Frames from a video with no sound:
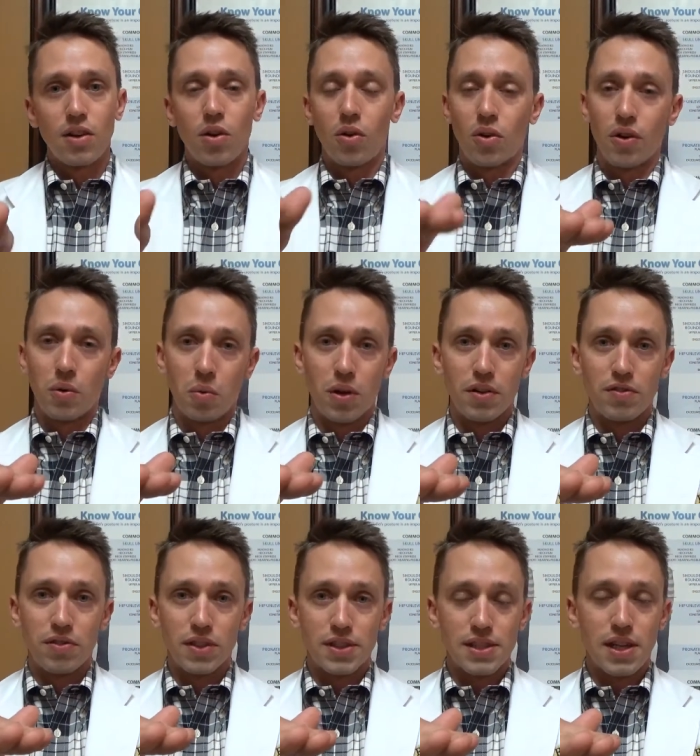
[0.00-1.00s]
or one
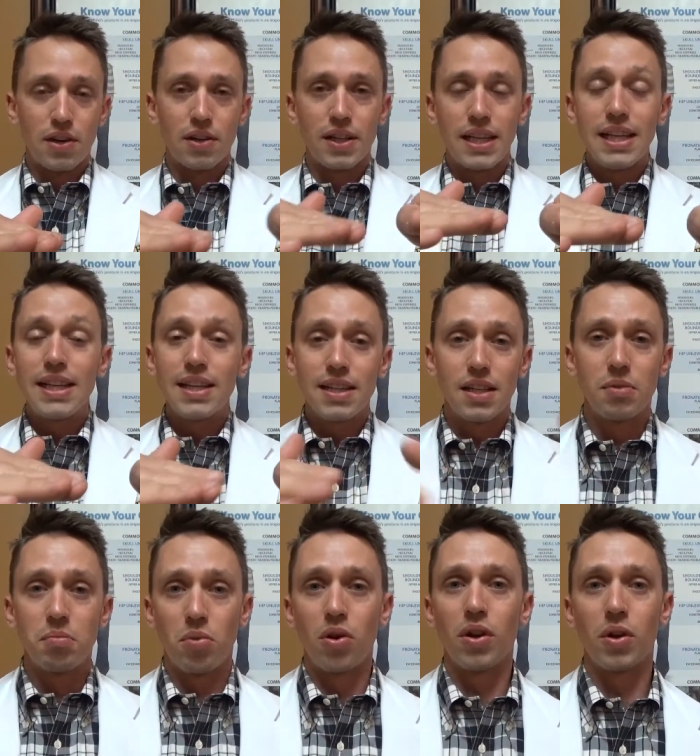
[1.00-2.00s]
foot's out in
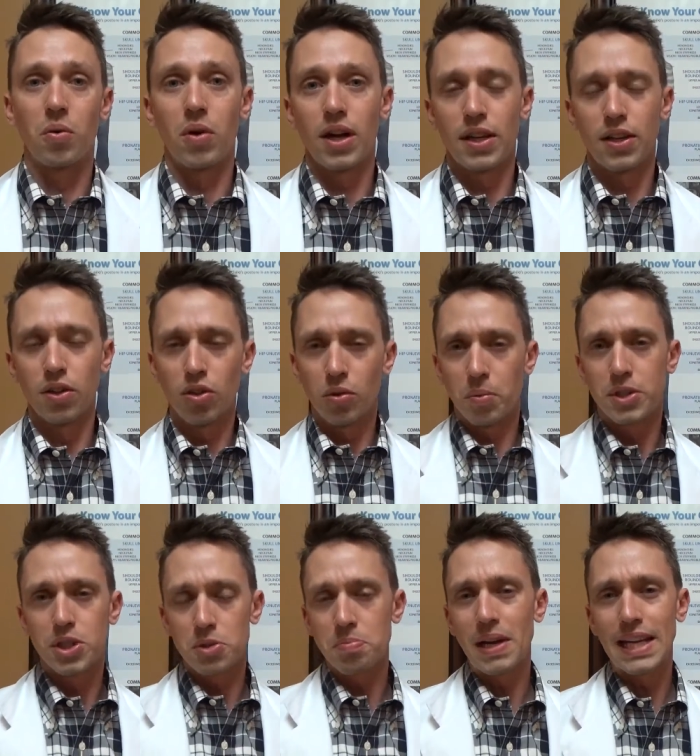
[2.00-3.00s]
more than they're walking. But
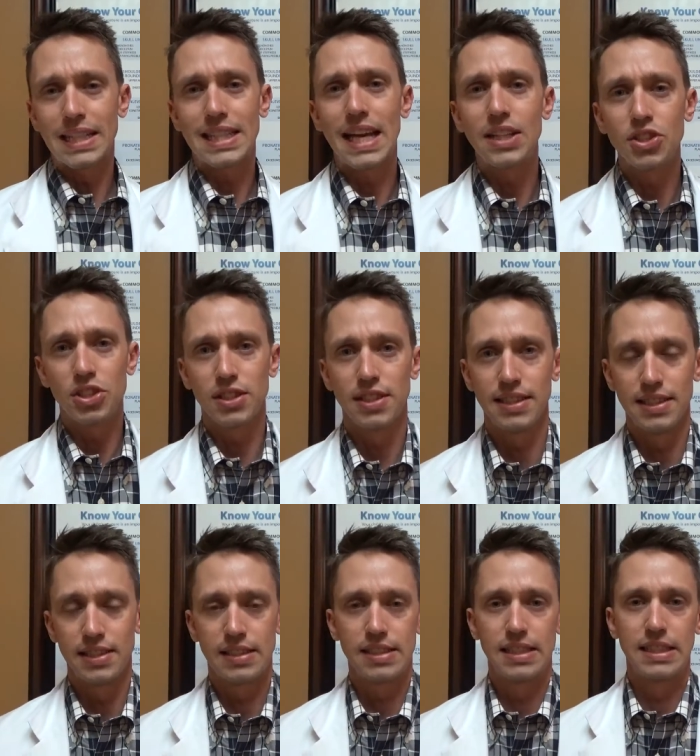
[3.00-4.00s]
just pay attention to
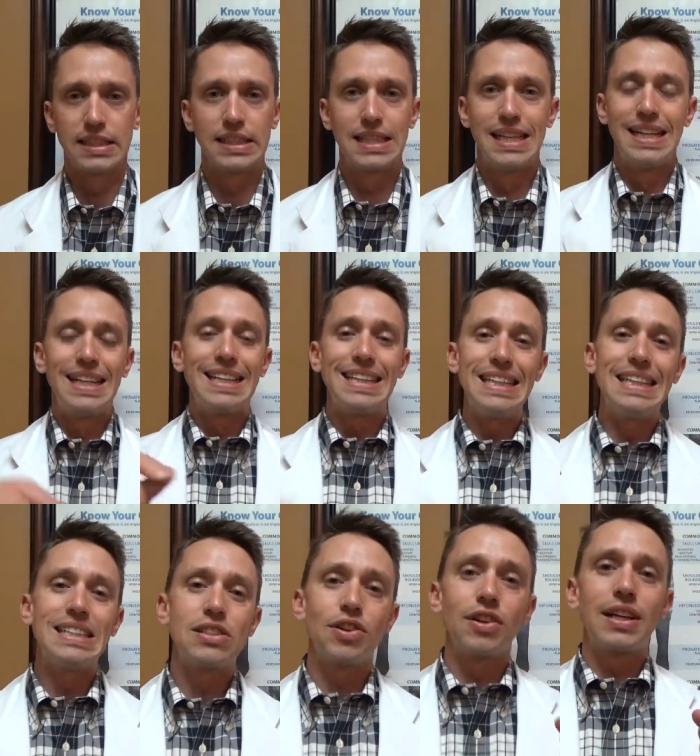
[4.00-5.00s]
these things.
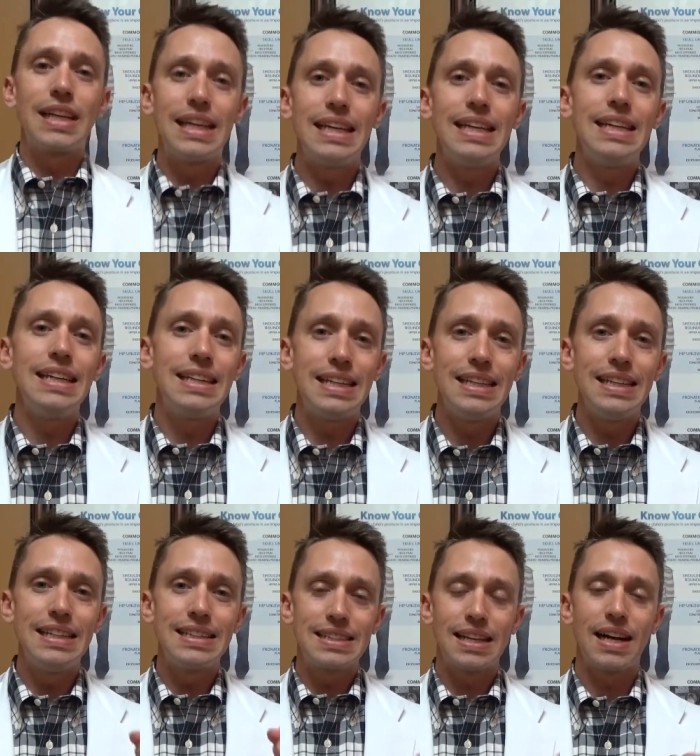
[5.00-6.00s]
These are
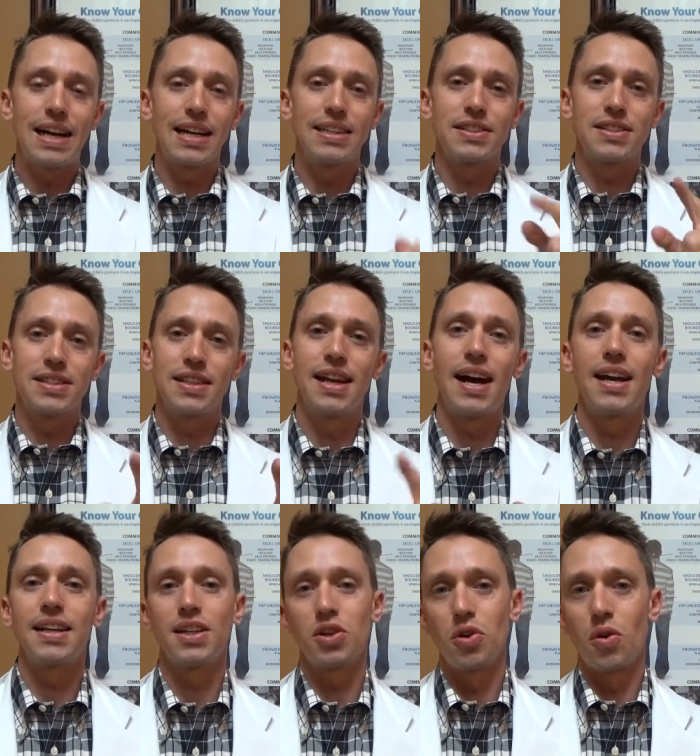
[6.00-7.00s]
key signs to not
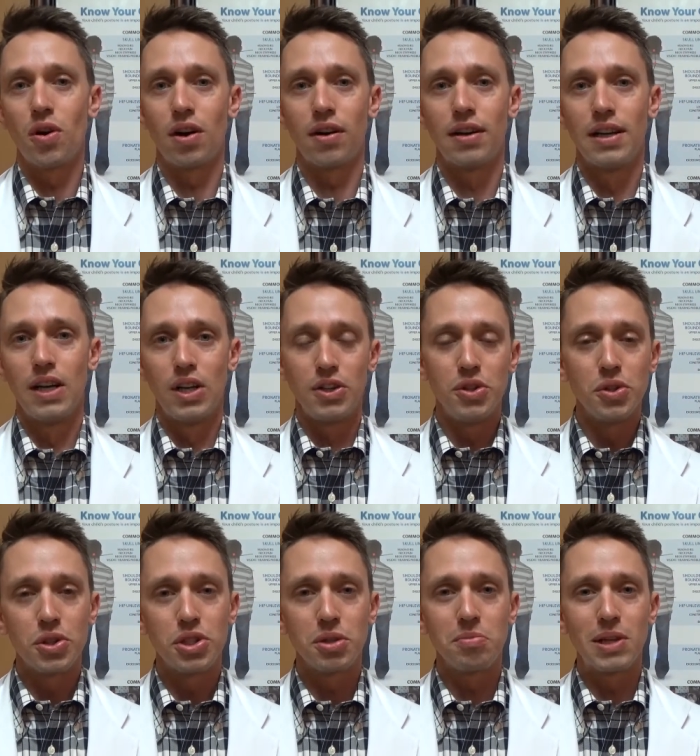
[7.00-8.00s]
ignore. You
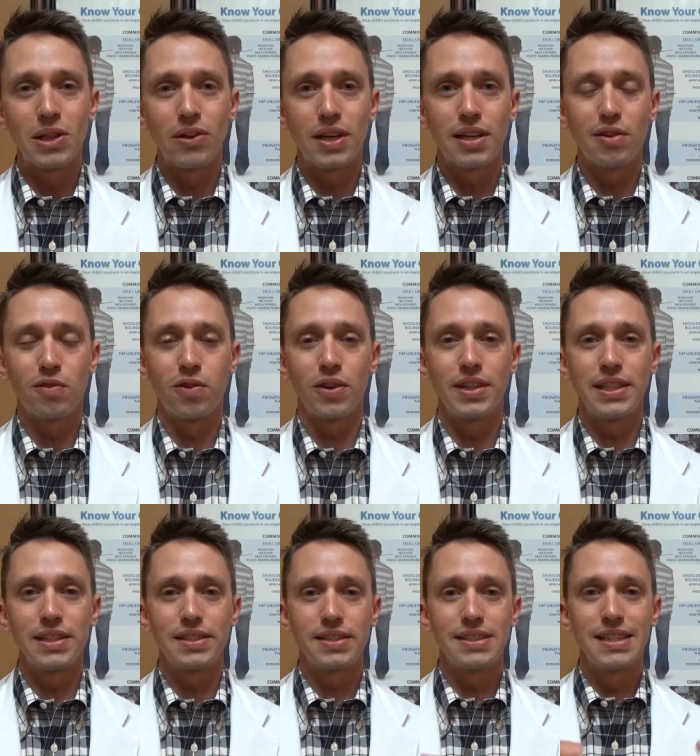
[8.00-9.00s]
should be looking for
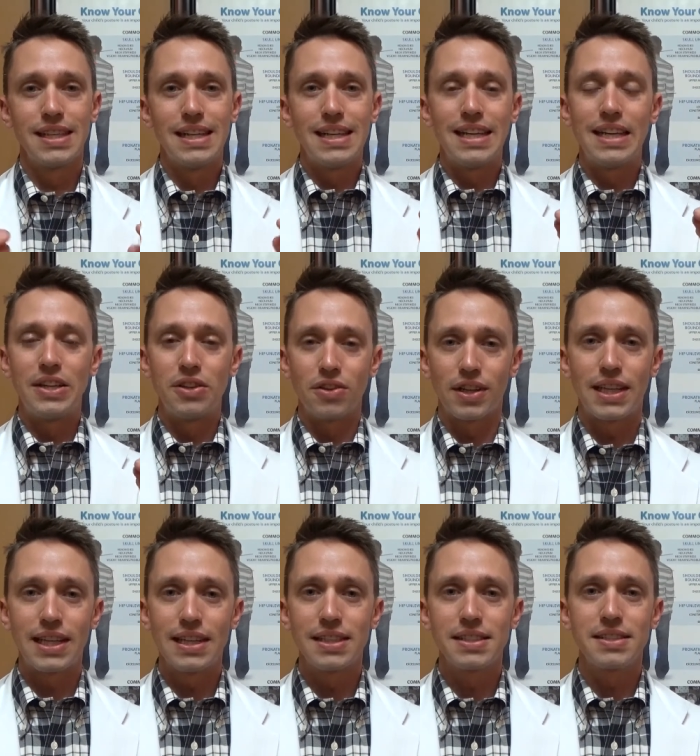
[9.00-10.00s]
these in your
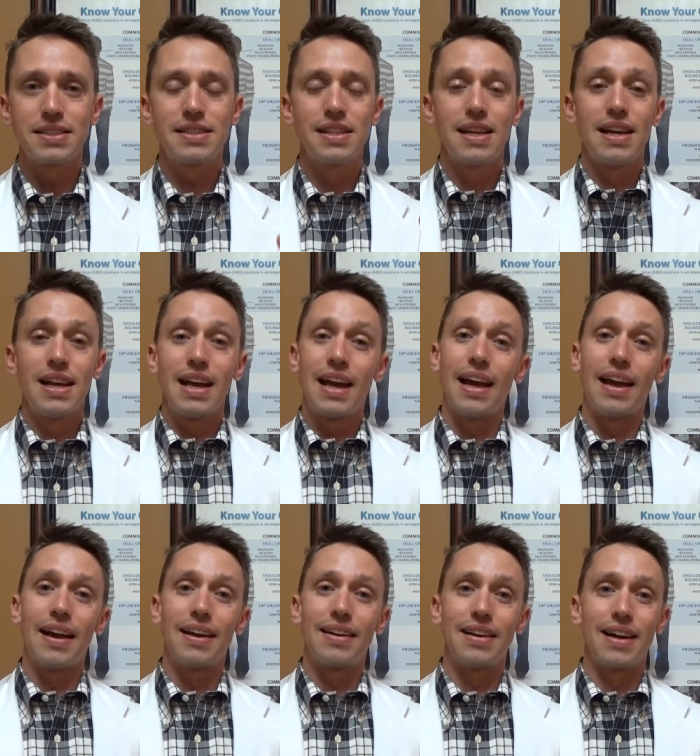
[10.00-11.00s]
kids.
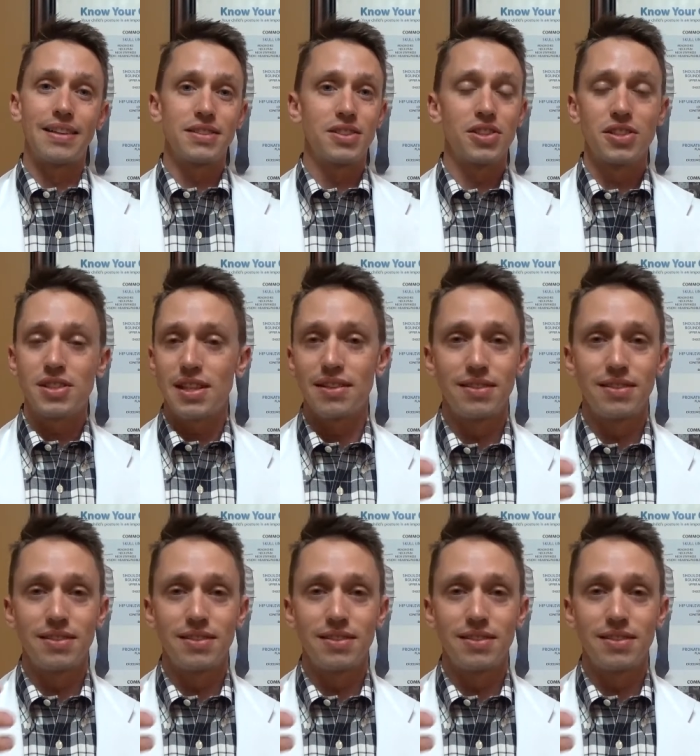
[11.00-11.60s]
And just